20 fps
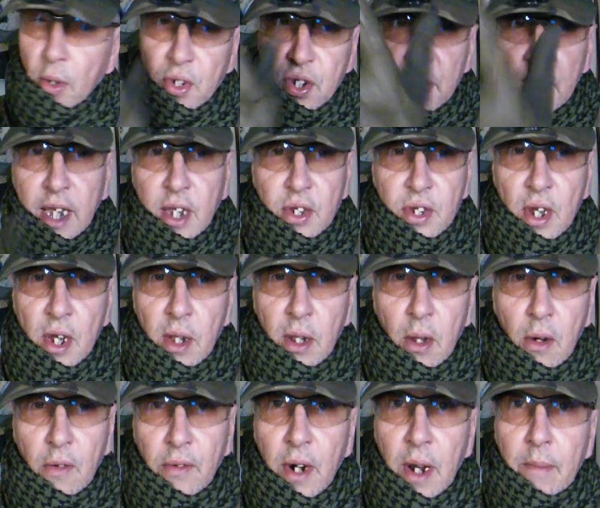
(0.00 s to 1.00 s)
put stickers
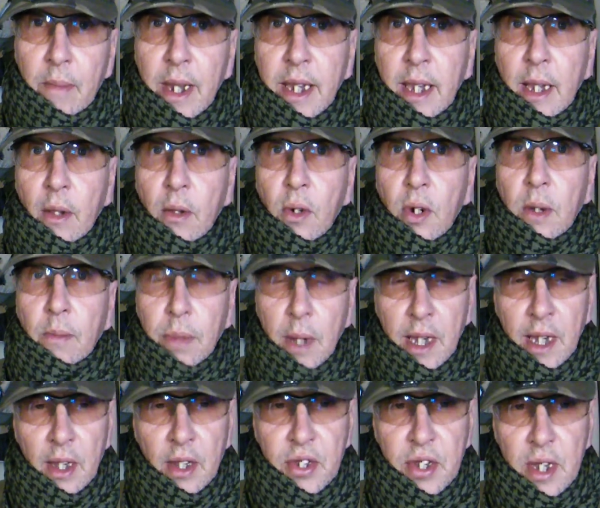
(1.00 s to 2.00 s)
all over it and make it look
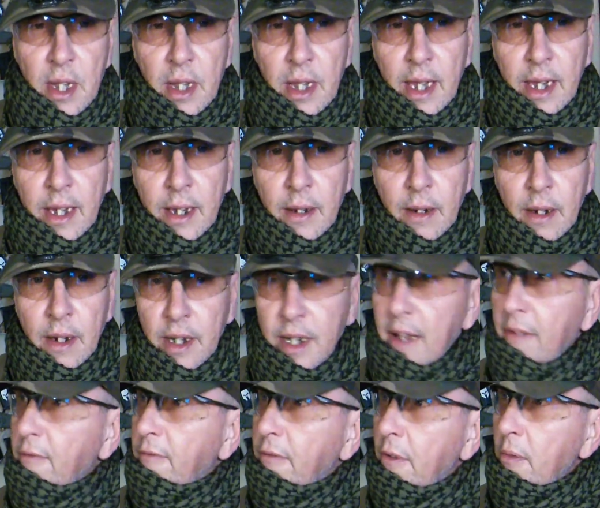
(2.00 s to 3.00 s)
completely silly
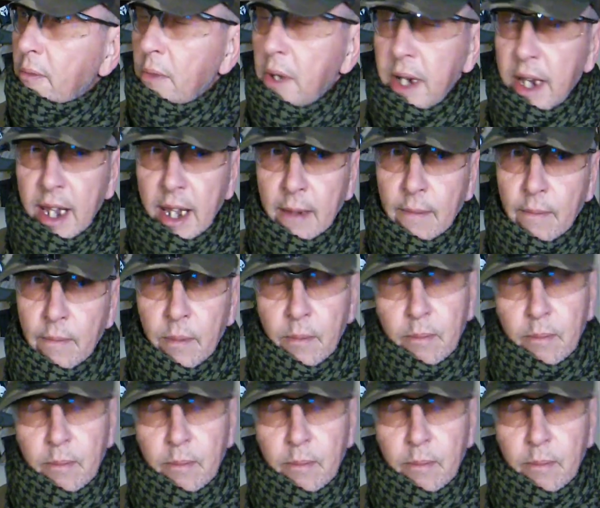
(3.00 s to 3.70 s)
and have fun with it,